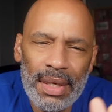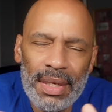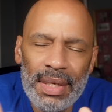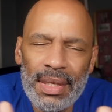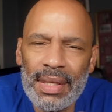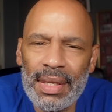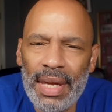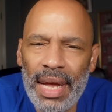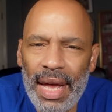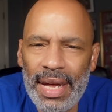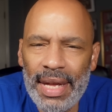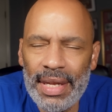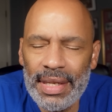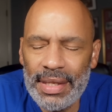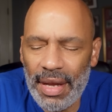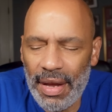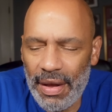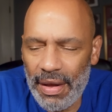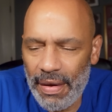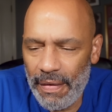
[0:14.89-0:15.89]

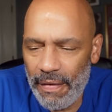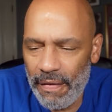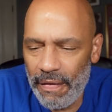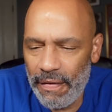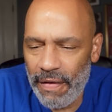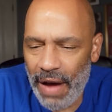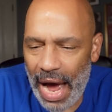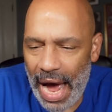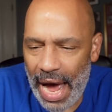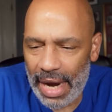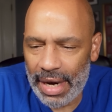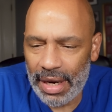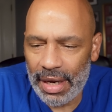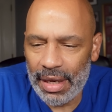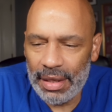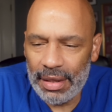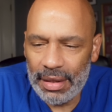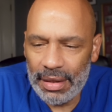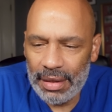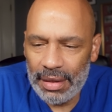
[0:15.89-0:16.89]
says
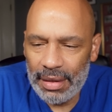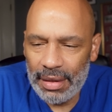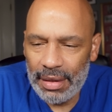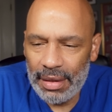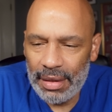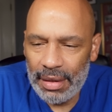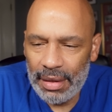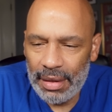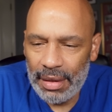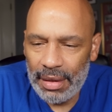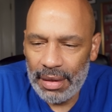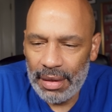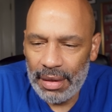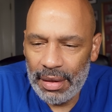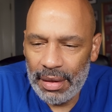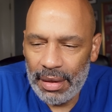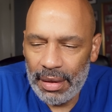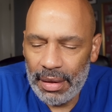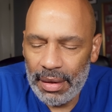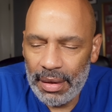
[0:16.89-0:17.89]
Vada
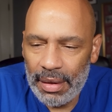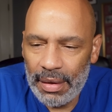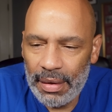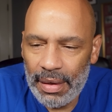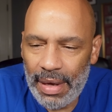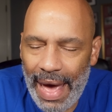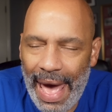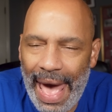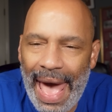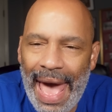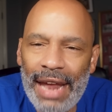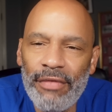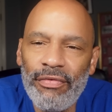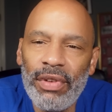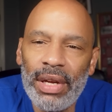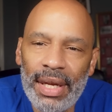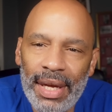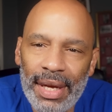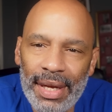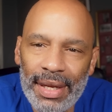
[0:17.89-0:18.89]

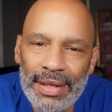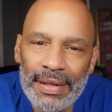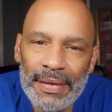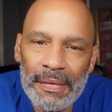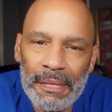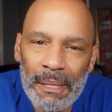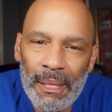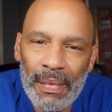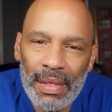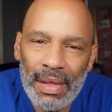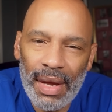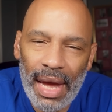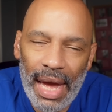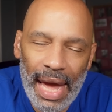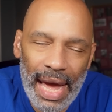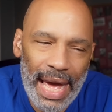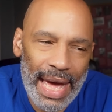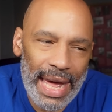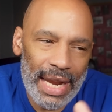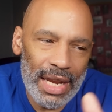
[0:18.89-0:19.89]
advocate
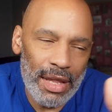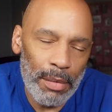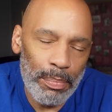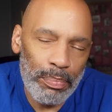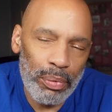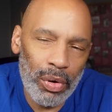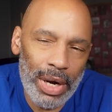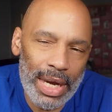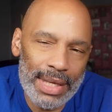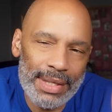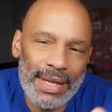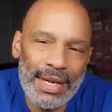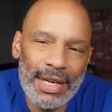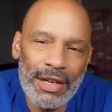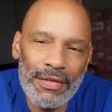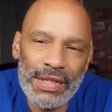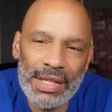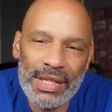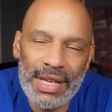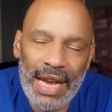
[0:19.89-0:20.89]
and the president
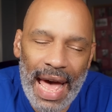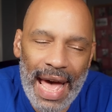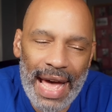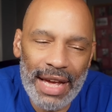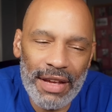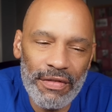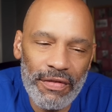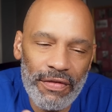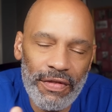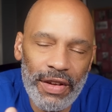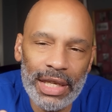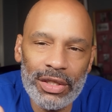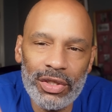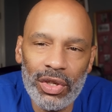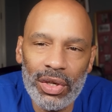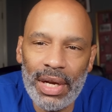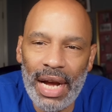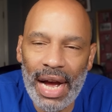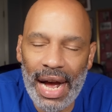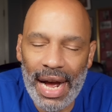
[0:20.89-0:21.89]
of SNAC, Victor
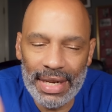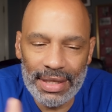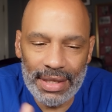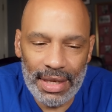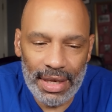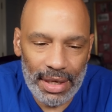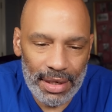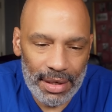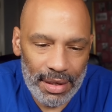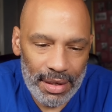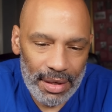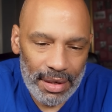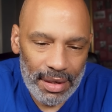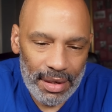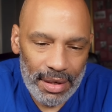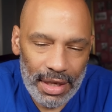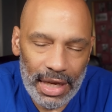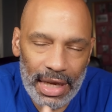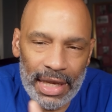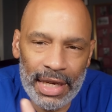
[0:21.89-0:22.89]
Conte,
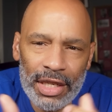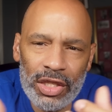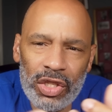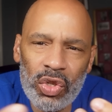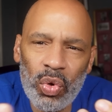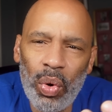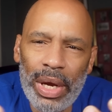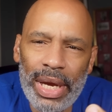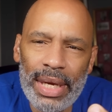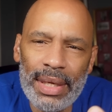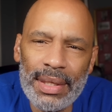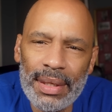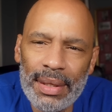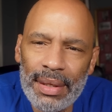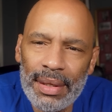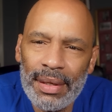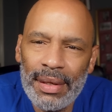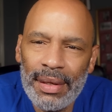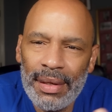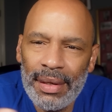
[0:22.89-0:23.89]
in a tweet
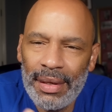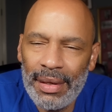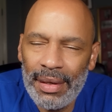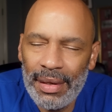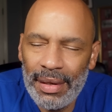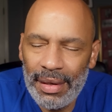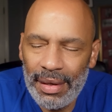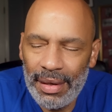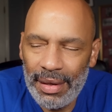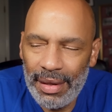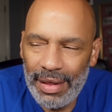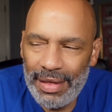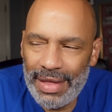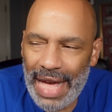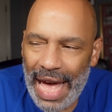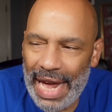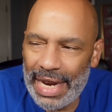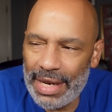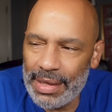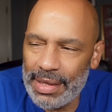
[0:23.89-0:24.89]

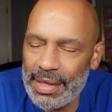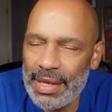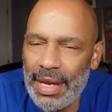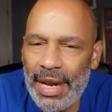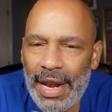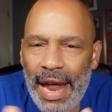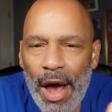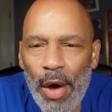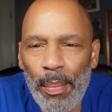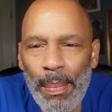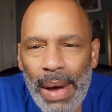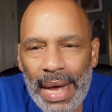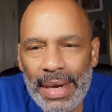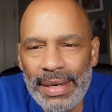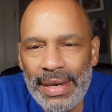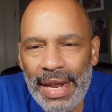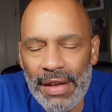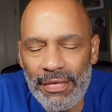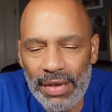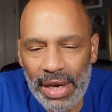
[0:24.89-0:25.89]
that is sent out by
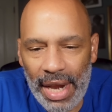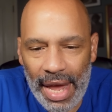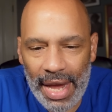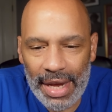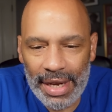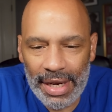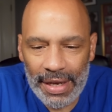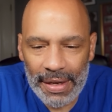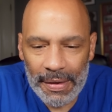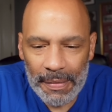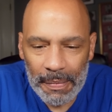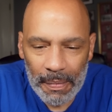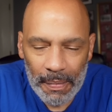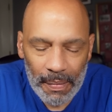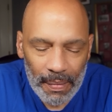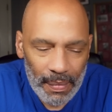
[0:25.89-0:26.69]
Devin Haney.